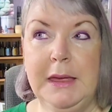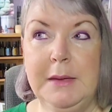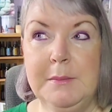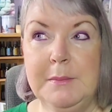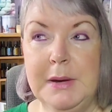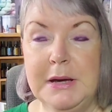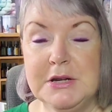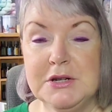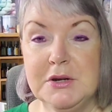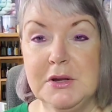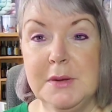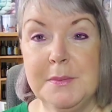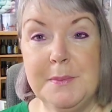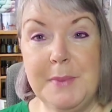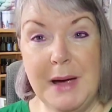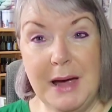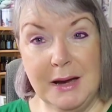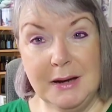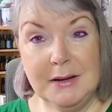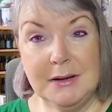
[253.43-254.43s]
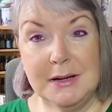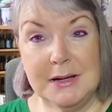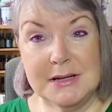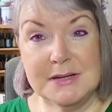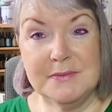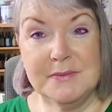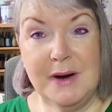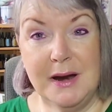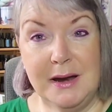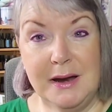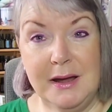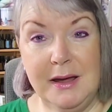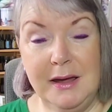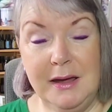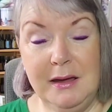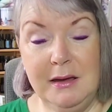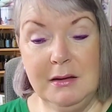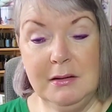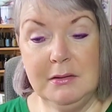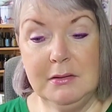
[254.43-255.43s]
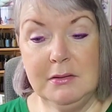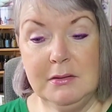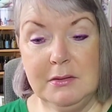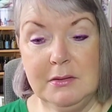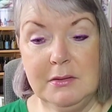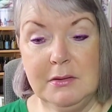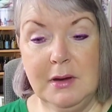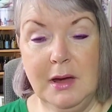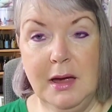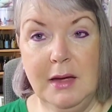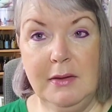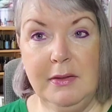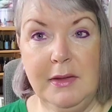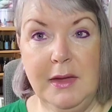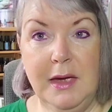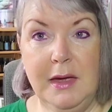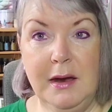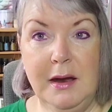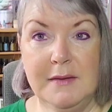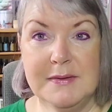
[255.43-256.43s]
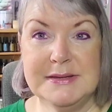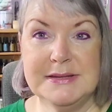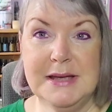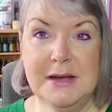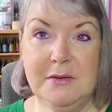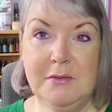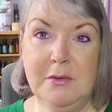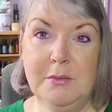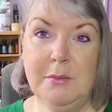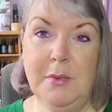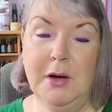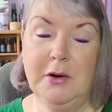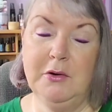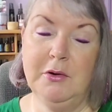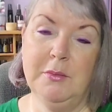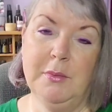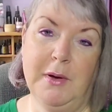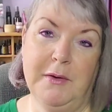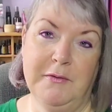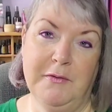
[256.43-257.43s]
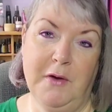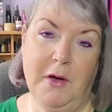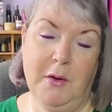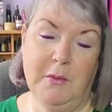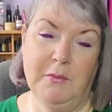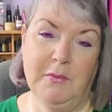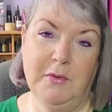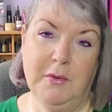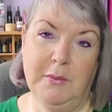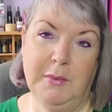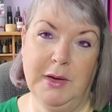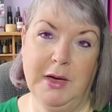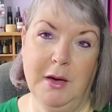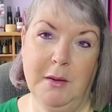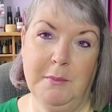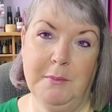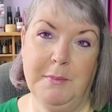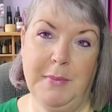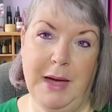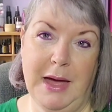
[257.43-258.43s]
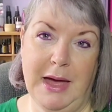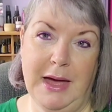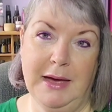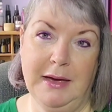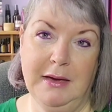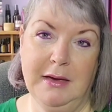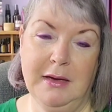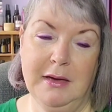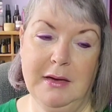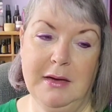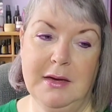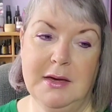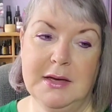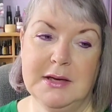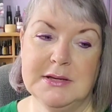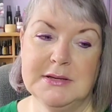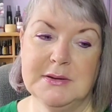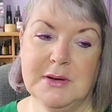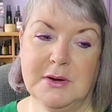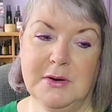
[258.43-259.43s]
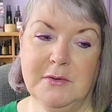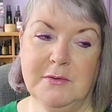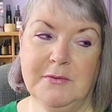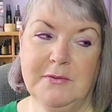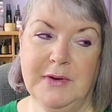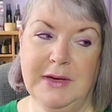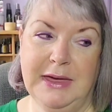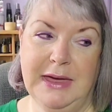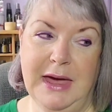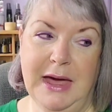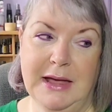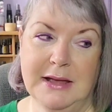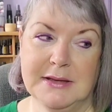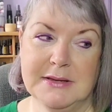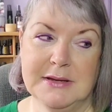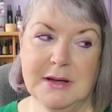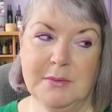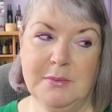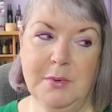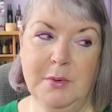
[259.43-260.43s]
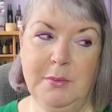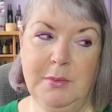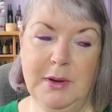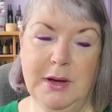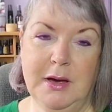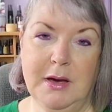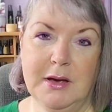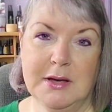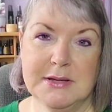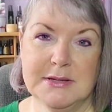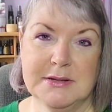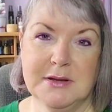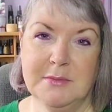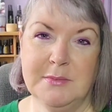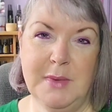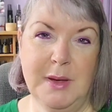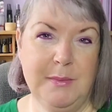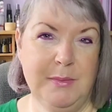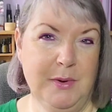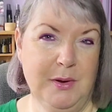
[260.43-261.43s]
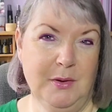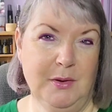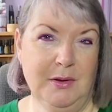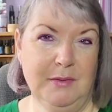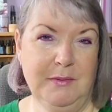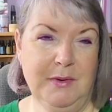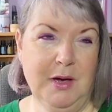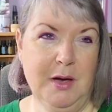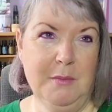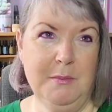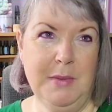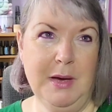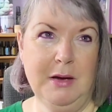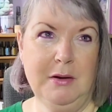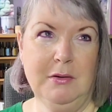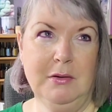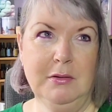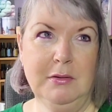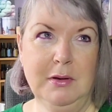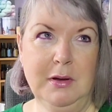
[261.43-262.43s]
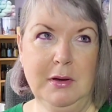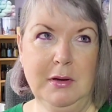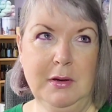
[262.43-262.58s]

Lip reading: make sure the pattern is ready, and then I set a reminder on my phone for when we come back so I don't forget. So I'll probably cast on maybe on we come back on